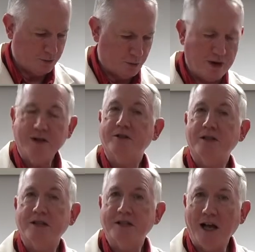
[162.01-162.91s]
where there's
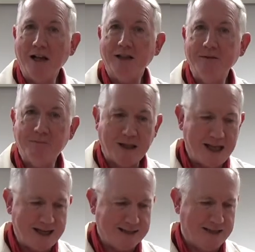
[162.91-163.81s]
a solid black